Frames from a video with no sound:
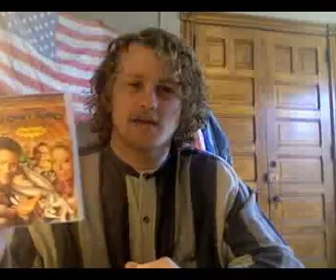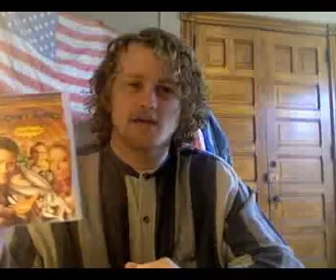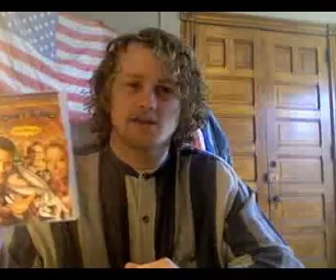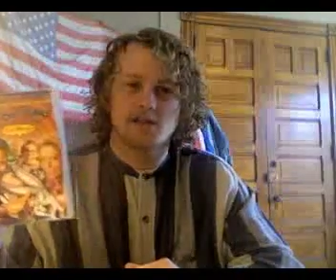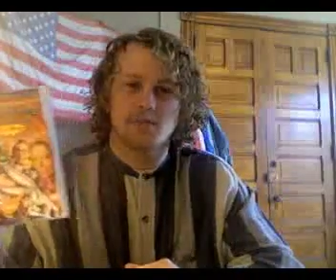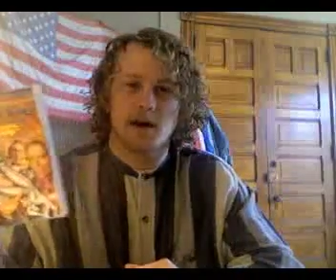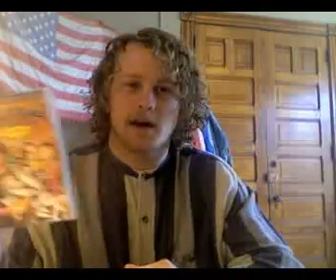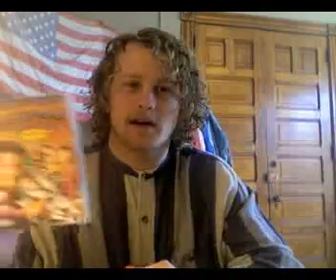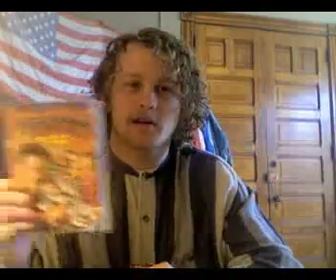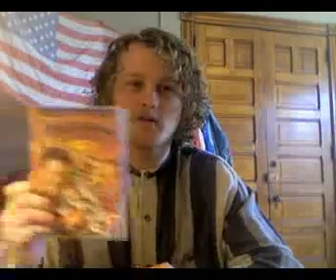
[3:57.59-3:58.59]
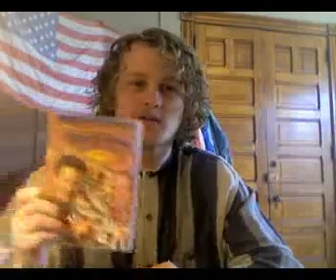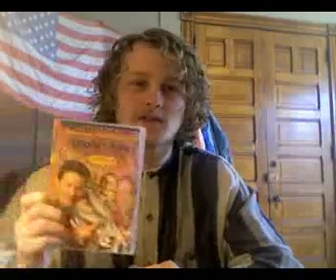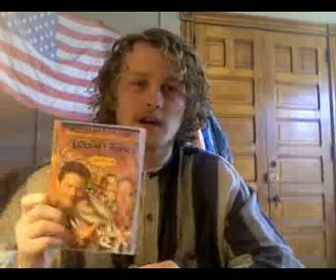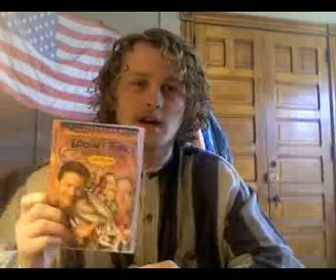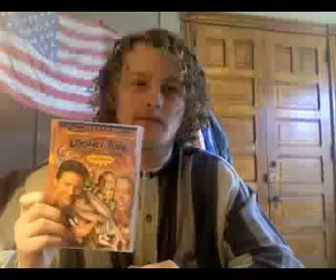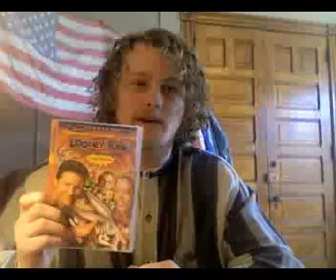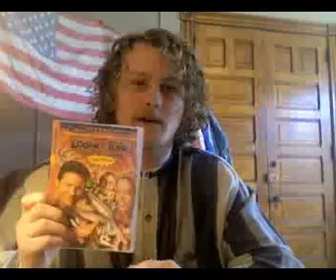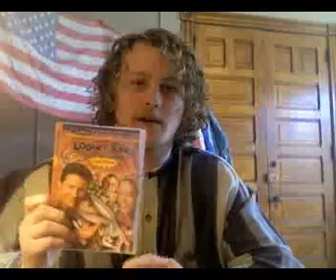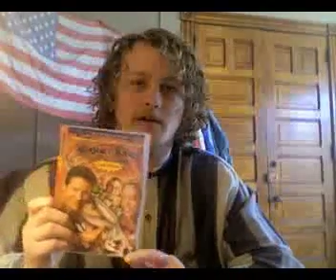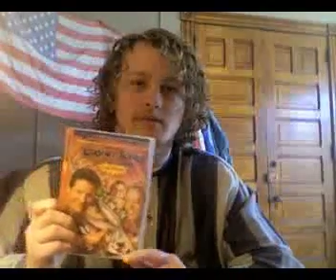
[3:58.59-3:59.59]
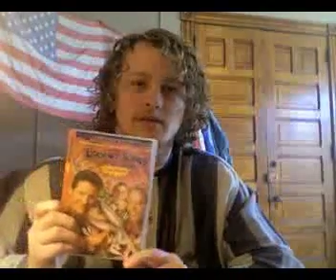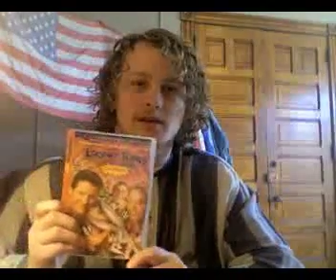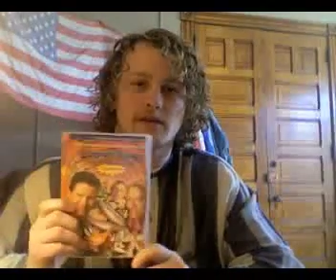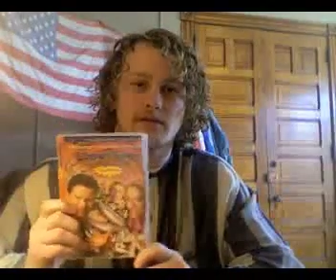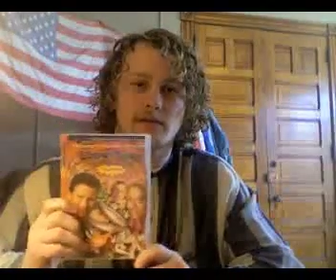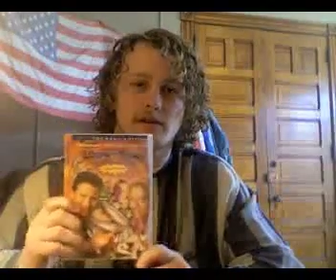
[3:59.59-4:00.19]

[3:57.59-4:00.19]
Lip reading: who's a spy, which I find hard to believe